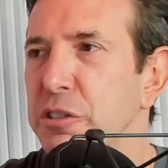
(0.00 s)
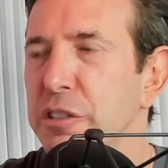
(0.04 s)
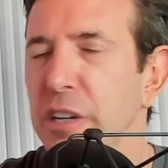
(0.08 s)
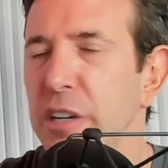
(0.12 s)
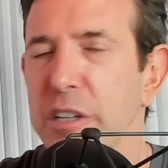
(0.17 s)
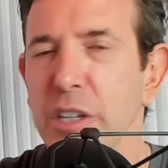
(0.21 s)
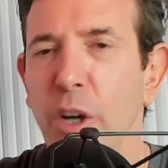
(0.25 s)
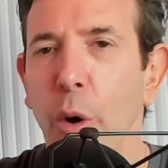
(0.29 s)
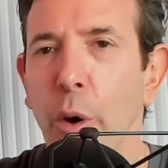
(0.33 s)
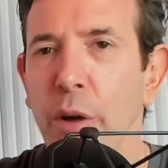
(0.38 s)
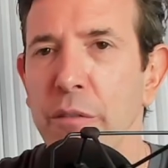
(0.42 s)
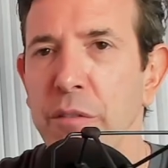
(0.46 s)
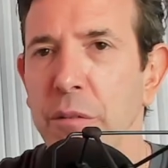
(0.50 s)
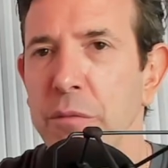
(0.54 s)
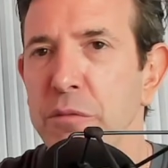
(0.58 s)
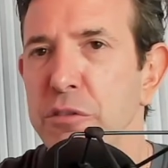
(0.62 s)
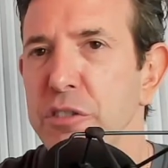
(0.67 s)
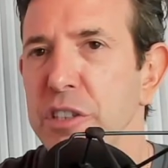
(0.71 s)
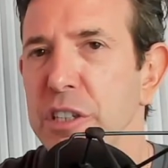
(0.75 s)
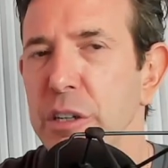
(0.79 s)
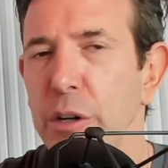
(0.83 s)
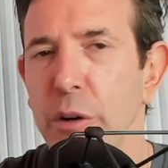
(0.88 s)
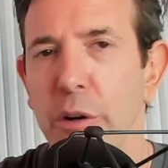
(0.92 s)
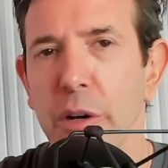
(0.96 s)
going from
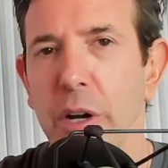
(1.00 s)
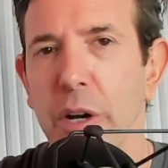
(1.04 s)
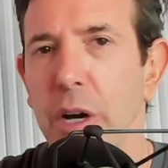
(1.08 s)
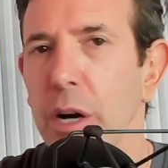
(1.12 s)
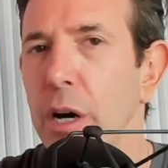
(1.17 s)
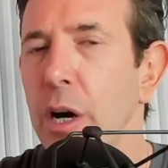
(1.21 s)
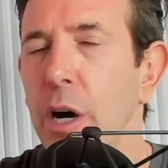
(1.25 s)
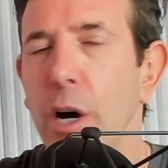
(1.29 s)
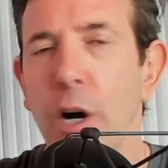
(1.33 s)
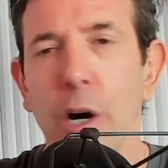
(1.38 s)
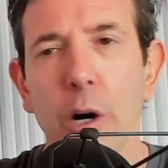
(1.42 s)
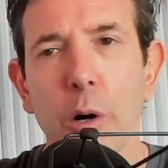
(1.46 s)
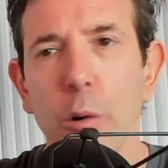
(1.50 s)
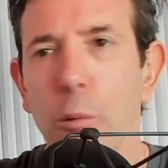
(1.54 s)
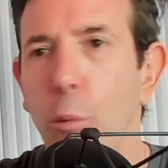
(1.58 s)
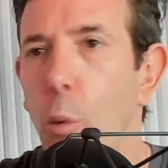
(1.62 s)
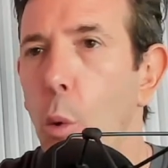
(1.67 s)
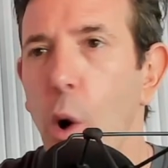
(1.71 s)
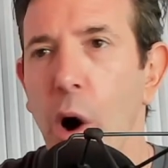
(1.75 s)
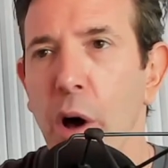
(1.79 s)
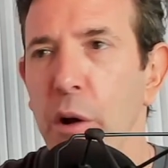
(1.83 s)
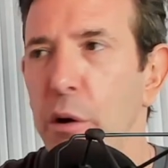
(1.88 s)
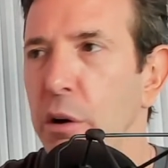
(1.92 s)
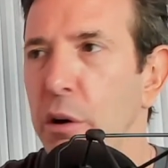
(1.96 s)
0 to
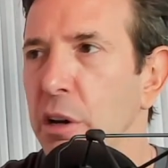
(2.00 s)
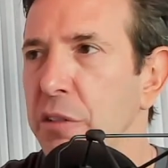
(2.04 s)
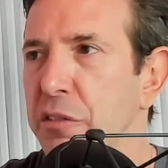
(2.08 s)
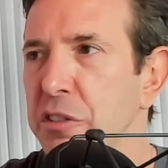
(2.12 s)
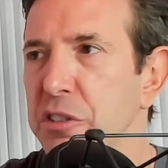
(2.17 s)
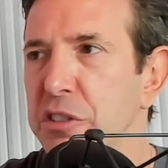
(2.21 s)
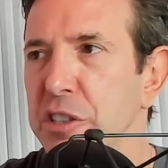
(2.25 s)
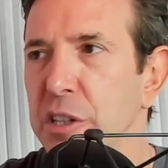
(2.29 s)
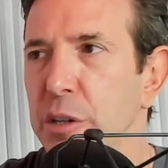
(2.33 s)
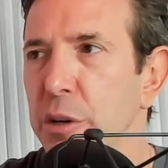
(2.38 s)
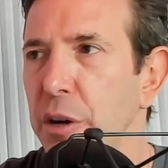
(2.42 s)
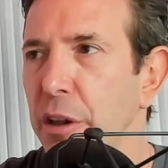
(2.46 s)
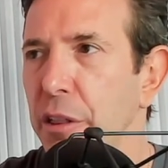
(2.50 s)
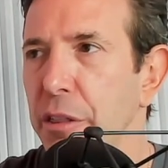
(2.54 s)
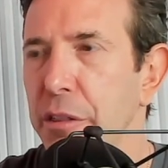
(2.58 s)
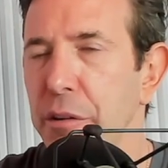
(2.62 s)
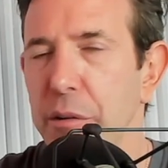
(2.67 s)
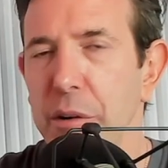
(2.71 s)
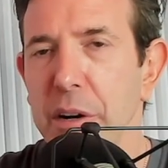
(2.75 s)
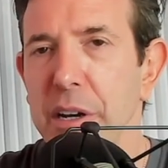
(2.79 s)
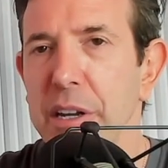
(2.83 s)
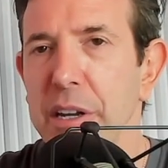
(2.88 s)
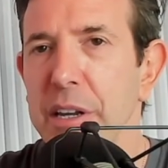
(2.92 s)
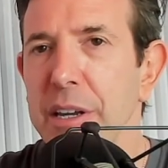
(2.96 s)
1 or even 0 to
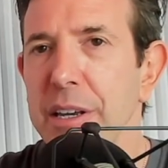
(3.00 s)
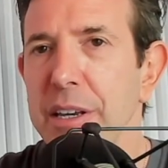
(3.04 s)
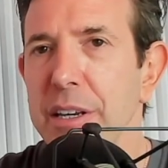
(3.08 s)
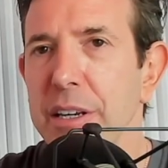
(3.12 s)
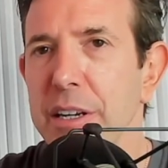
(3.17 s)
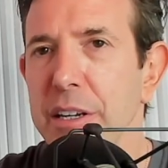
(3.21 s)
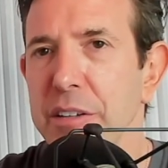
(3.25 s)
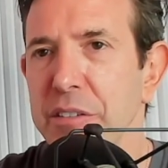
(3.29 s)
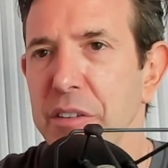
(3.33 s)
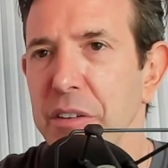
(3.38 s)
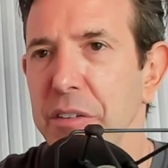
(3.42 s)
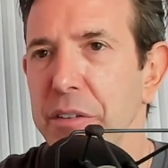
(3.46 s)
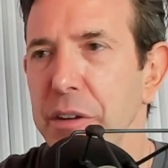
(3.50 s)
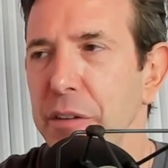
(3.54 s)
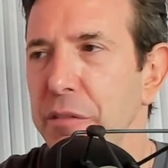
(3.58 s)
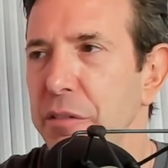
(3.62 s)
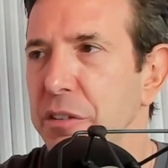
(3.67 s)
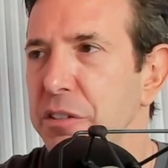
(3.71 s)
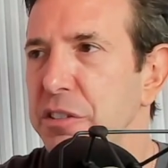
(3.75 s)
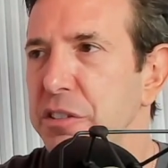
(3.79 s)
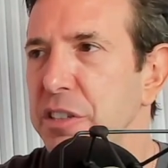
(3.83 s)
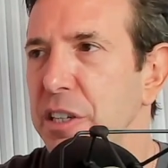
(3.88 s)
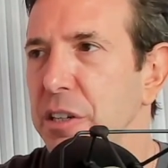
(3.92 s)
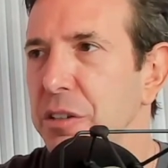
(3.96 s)
3 is a different
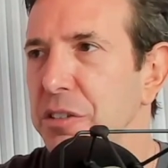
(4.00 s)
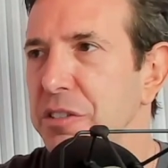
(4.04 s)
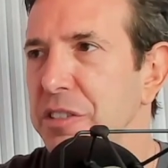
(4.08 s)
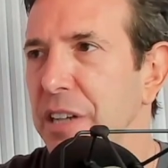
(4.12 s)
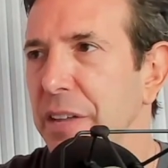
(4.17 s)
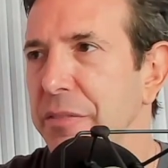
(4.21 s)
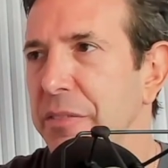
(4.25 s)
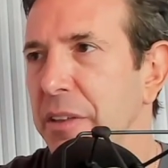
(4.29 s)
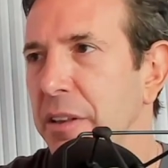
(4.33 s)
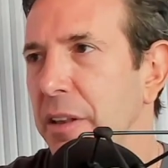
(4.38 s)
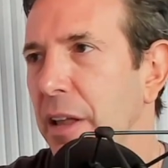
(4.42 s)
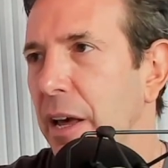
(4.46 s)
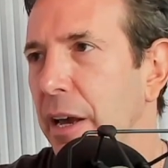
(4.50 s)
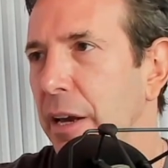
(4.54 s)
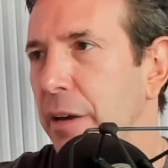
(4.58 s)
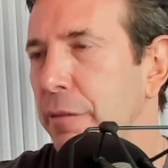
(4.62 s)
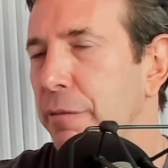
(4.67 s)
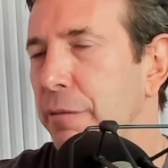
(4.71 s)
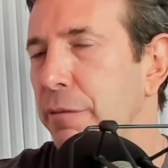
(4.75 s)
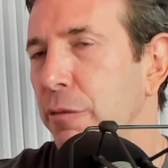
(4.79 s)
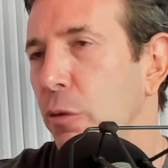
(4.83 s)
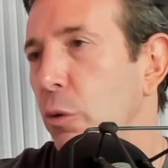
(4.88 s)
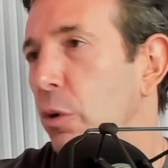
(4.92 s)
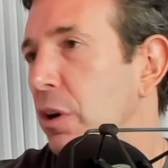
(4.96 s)
skill set than like
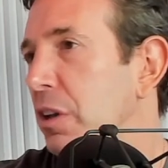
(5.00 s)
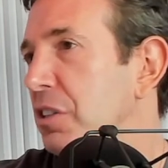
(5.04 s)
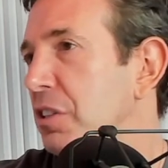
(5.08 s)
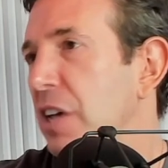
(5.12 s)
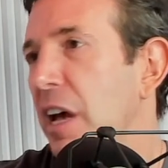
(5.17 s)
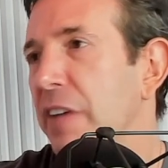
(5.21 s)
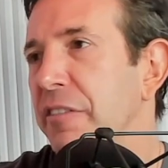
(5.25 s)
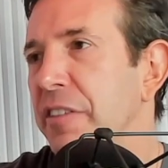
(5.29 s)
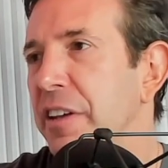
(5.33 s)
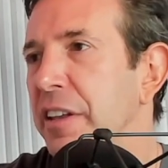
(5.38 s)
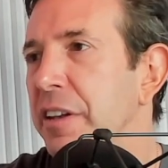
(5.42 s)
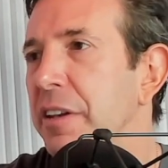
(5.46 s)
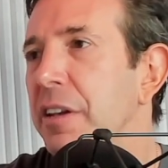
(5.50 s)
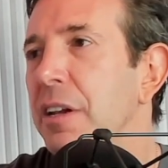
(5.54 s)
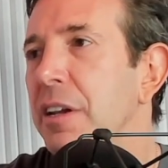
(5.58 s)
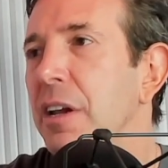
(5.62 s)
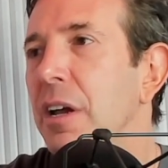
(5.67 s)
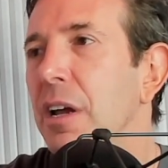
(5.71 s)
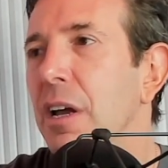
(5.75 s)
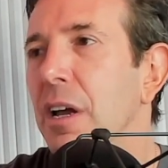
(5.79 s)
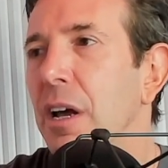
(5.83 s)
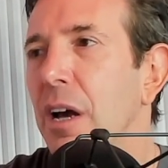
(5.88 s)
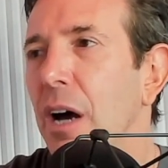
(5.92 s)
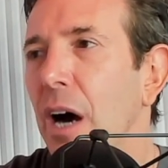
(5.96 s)
4 to 7.
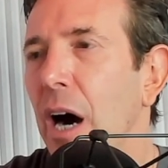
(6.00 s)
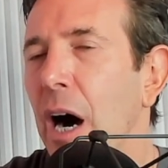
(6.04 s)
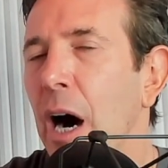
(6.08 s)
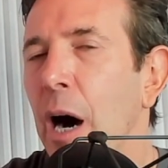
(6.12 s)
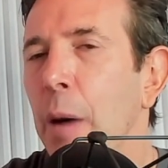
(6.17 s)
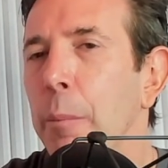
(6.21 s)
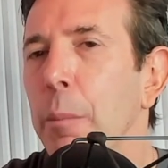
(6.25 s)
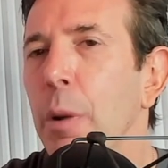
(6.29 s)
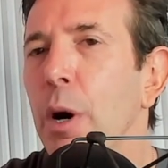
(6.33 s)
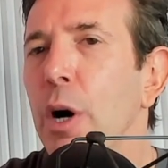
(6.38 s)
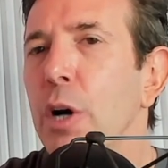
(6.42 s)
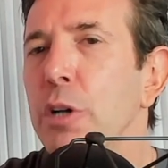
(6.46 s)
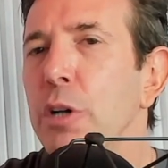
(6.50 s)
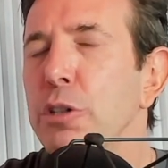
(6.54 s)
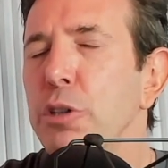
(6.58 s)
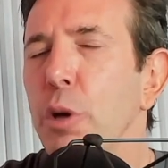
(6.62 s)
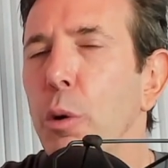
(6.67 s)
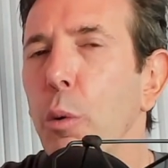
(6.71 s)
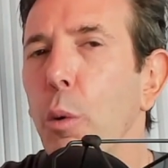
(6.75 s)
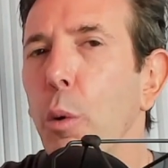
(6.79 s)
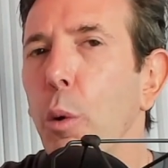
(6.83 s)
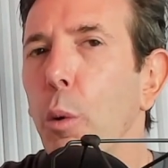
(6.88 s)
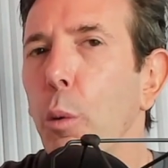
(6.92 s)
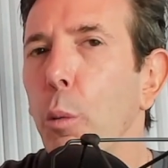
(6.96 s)

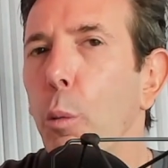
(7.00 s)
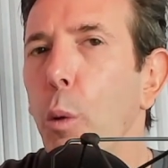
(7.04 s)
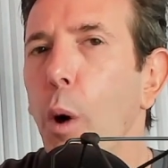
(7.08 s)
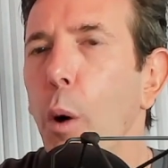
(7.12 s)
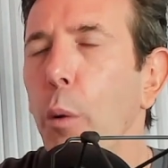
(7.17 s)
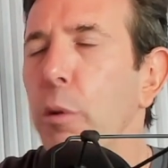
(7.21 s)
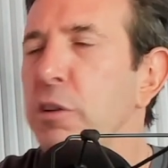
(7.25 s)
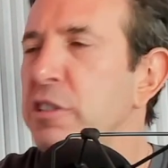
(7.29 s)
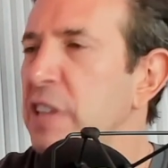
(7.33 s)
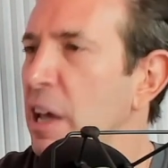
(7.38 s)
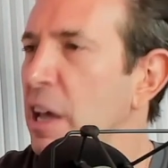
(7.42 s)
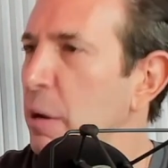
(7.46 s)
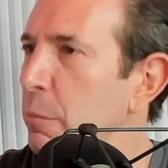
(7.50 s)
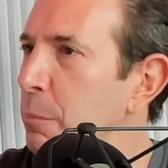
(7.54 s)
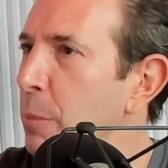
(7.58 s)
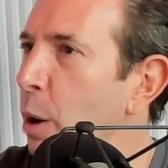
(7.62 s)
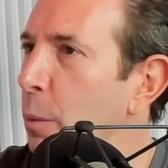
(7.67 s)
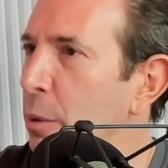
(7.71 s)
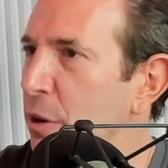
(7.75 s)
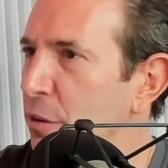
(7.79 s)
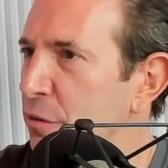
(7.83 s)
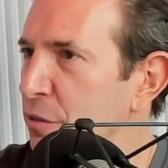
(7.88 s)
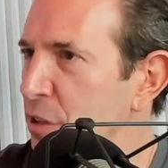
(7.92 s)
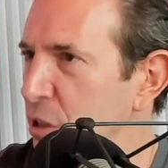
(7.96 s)
So what was that
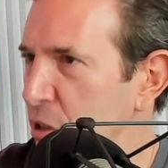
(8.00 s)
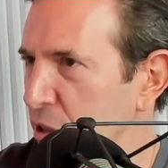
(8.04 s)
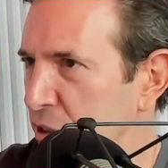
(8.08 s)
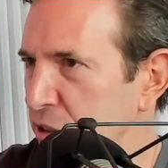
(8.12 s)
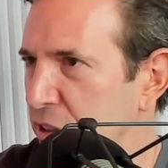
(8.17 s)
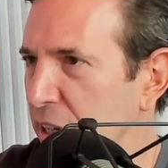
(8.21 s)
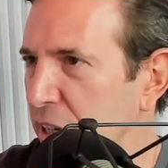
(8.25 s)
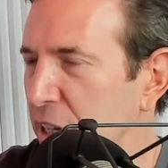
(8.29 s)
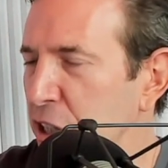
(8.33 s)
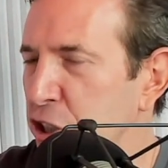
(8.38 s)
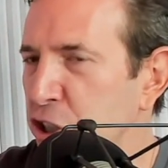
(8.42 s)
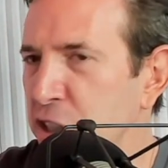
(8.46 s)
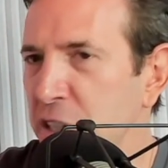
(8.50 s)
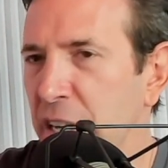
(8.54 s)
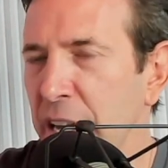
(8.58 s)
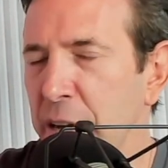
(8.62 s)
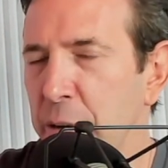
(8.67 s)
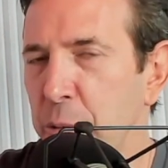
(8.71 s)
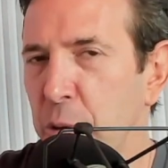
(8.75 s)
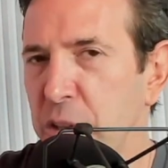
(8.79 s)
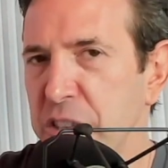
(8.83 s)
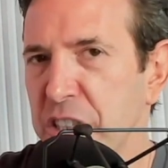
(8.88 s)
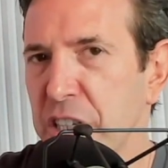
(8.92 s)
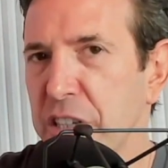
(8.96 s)
moment of realization? And
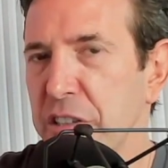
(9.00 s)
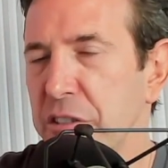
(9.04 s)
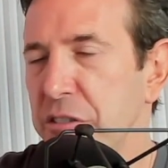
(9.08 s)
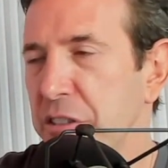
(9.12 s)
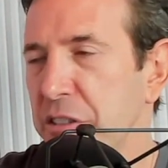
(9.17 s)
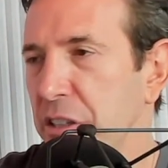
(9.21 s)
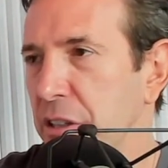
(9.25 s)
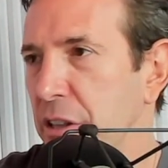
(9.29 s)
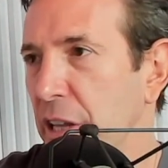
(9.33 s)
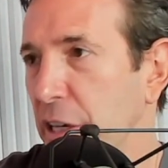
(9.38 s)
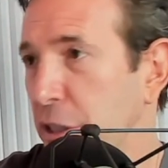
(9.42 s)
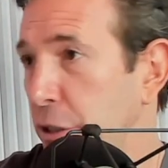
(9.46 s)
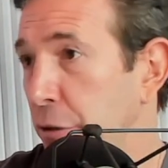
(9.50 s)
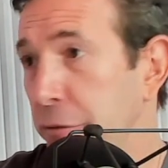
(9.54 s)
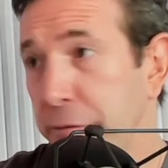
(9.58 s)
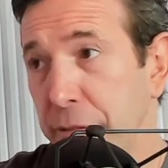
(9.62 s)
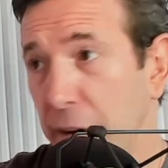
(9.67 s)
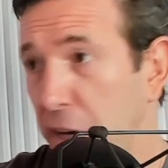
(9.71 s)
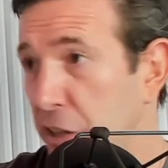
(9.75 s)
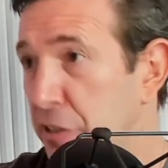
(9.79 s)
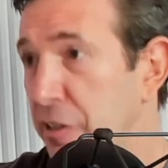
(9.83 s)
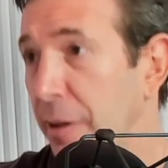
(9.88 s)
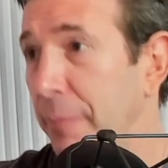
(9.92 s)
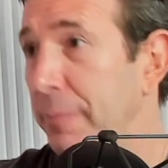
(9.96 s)
was it because like you
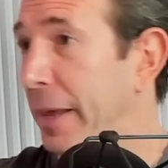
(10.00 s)
fucked something